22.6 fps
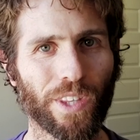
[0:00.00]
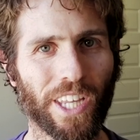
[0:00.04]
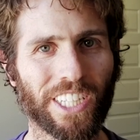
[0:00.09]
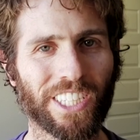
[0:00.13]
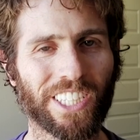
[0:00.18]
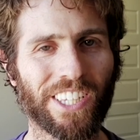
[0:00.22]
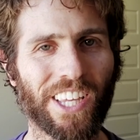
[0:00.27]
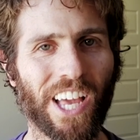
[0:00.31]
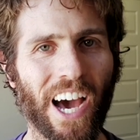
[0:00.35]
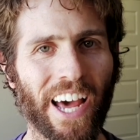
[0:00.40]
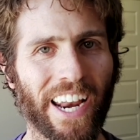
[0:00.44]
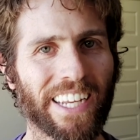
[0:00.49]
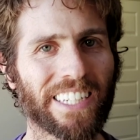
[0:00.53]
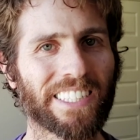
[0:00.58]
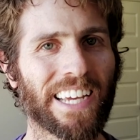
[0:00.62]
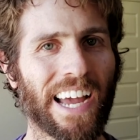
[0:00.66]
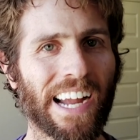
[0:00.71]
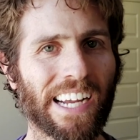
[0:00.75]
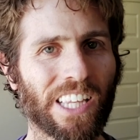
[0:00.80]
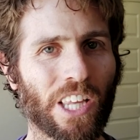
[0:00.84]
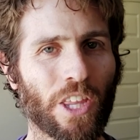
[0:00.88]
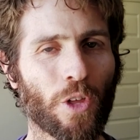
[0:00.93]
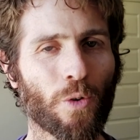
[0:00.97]
That's not
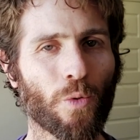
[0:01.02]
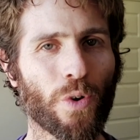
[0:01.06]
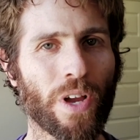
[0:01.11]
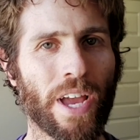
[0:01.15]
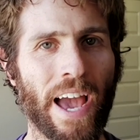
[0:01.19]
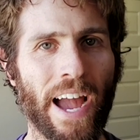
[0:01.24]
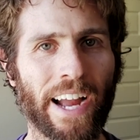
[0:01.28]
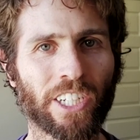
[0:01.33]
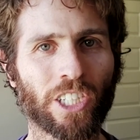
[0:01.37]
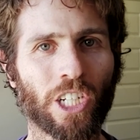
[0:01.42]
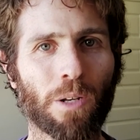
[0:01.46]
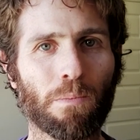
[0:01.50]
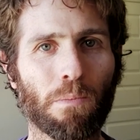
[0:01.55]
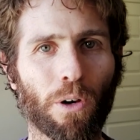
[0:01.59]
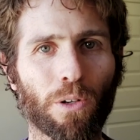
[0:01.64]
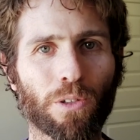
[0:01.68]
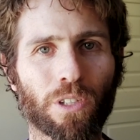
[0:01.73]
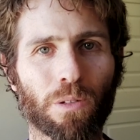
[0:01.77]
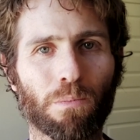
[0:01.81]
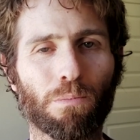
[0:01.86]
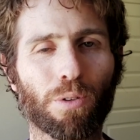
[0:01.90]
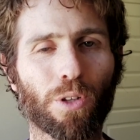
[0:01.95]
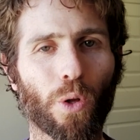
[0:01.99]
exactly the reaction
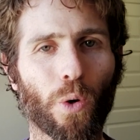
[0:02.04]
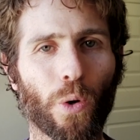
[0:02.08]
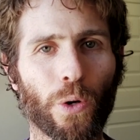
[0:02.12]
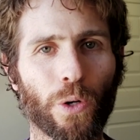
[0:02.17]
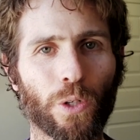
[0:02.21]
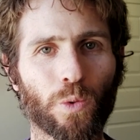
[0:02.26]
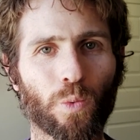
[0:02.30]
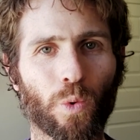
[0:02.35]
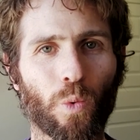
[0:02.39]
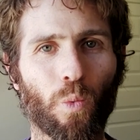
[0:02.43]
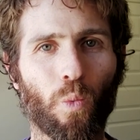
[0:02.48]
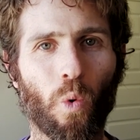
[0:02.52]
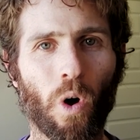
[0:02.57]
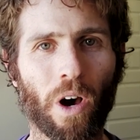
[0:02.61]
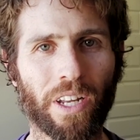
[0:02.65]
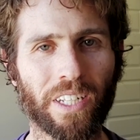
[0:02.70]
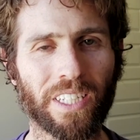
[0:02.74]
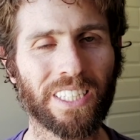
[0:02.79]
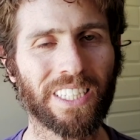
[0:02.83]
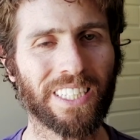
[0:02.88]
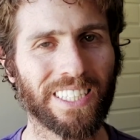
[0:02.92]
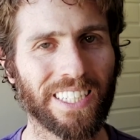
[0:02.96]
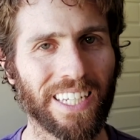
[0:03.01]
most employers would
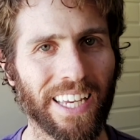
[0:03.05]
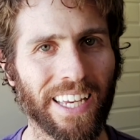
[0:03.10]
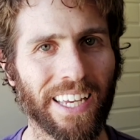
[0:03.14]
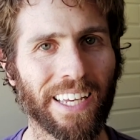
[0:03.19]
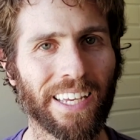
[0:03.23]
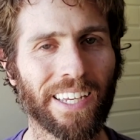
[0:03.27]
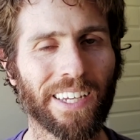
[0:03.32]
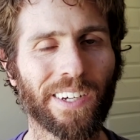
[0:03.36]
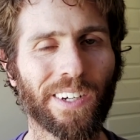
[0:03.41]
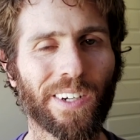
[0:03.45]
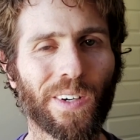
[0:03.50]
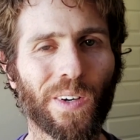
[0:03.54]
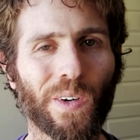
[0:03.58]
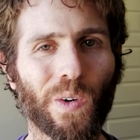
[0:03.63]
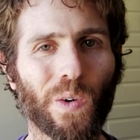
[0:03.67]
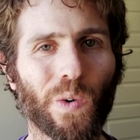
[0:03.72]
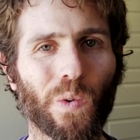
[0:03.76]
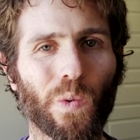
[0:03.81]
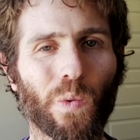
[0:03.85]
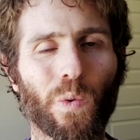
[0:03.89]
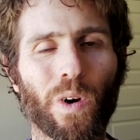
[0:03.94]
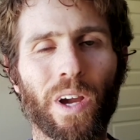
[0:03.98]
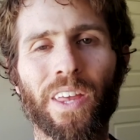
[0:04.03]
want to see
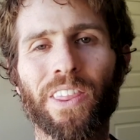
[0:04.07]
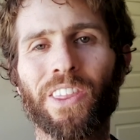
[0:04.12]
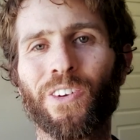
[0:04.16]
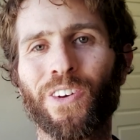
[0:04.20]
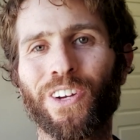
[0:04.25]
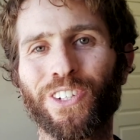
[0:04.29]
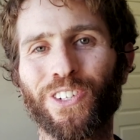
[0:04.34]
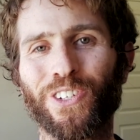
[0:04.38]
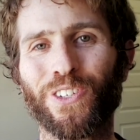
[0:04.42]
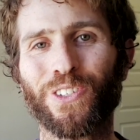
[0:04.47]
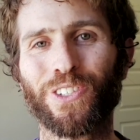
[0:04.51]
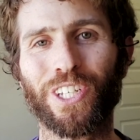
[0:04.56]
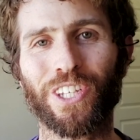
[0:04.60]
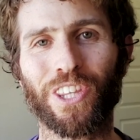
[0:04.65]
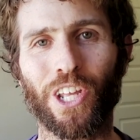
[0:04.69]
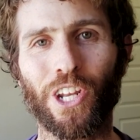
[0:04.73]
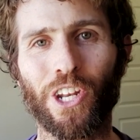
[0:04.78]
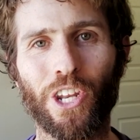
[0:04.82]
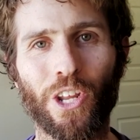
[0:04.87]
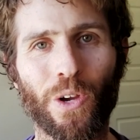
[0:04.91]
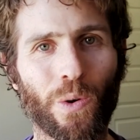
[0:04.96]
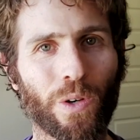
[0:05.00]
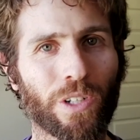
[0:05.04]
when they're introducing
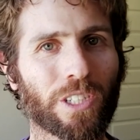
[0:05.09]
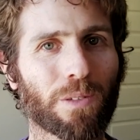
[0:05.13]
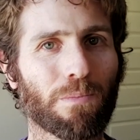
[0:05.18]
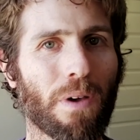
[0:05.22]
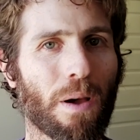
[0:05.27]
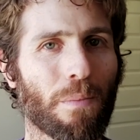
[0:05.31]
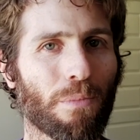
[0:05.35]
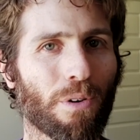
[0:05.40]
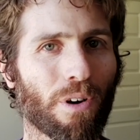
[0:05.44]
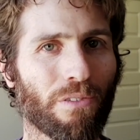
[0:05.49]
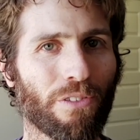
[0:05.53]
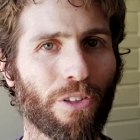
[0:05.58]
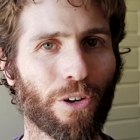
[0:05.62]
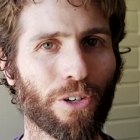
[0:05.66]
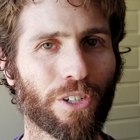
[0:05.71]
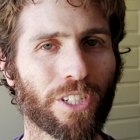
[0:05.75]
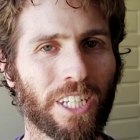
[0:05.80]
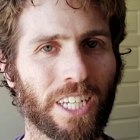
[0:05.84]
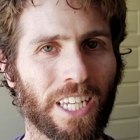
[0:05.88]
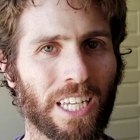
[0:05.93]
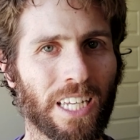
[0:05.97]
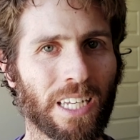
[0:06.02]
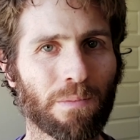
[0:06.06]
the newest member of their
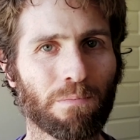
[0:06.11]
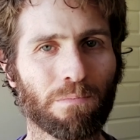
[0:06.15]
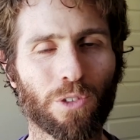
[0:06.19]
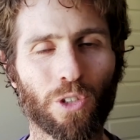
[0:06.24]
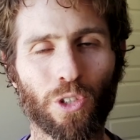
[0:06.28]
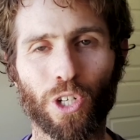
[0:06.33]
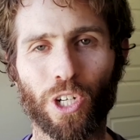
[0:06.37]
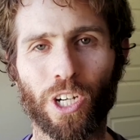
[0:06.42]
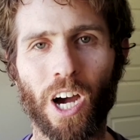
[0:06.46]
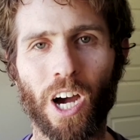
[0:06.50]
team to the